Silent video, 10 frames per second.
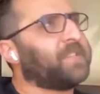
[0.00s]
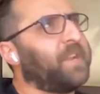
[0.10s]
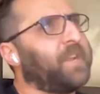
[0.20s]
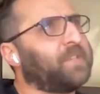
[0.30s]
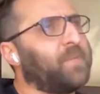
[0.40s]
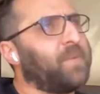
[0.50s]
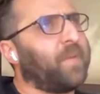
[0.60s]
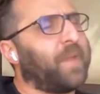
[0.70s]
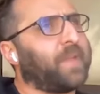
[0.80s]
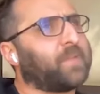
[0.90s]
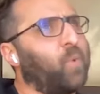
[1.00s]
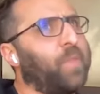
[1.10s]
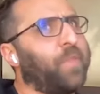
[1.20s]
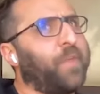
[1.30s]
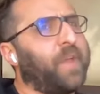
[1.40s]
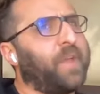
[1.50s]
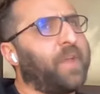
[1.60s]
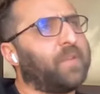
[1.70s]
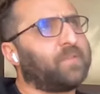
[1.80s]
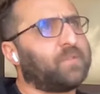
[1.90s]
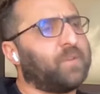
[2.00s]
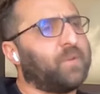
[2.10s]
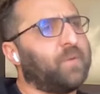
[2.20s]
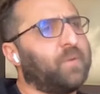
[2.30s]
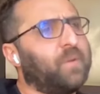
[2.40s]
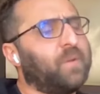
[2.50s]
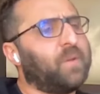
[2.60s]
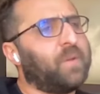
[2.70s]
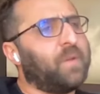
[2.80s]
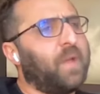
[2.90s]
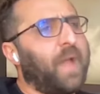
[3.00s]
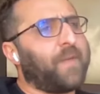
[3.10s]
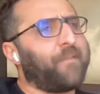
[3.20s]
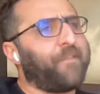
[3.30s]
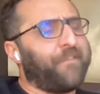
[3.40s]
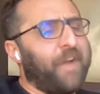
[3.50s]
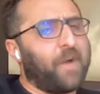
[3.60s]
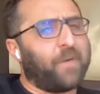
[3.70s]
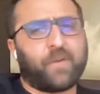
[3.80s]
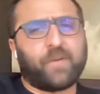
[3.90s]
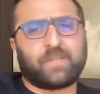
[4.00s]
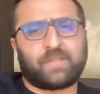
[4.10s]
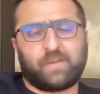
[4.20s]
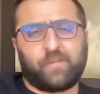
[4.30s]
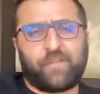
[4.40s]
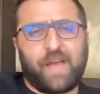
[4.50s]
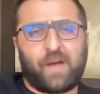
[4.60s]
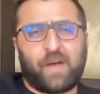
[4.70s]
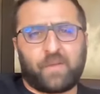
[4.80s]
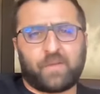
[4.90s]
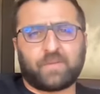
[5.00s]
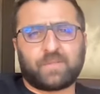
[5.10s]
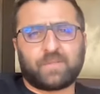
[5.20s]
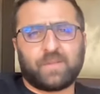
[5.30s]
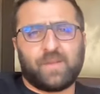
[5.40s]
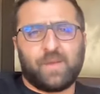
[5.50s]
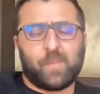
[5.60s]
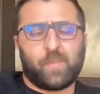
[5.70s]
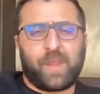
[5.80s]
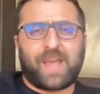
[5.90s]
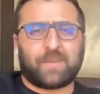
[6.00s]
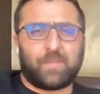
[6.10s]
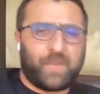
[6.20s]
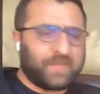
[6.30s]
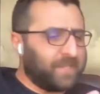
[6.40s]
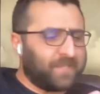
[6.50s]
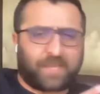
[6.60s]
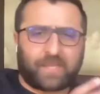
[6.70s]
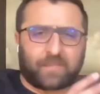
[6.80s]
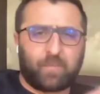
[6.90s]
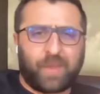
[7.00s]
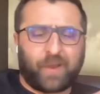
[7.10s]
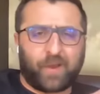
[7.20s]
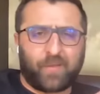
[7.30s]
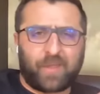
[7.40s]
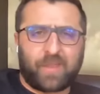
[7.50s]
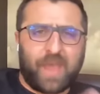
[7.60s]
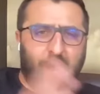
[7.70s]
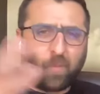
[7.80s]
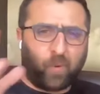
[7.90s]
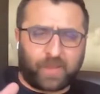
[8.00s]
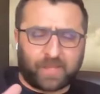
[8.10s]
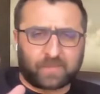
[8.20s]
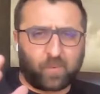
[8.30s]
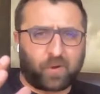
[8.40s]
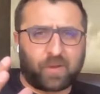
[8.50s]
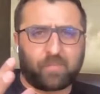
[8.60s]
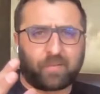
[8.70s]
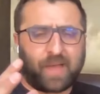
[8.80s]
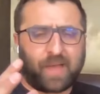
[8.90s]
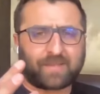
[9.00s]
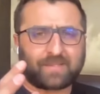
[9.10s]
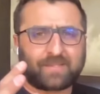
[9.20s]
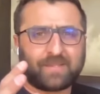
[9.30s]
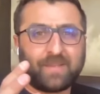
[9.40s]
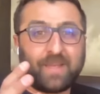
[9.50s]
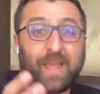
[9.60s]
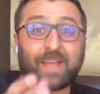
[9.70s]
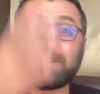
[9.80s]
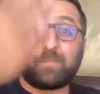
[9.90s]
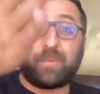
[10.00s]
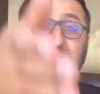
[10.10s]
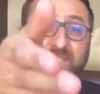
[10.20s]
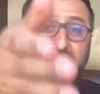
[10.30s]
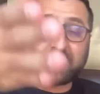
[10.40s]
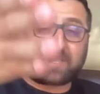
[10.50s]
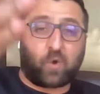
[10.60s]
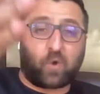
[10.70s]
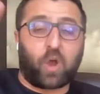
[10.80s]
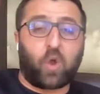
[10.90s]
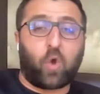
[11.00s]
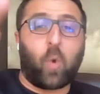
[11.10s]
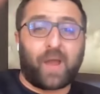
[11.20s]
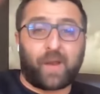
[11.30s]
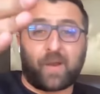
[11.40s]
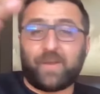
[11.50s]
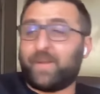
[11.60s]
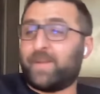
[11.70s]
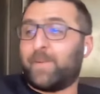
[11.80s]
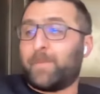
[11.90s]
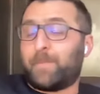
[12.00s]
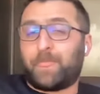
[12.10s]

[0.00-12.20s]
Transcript: just fascinating to me. Like it's one thing to have a founder instill values, but as a business gets bigger, the network gets more complex. As the business gets acquired,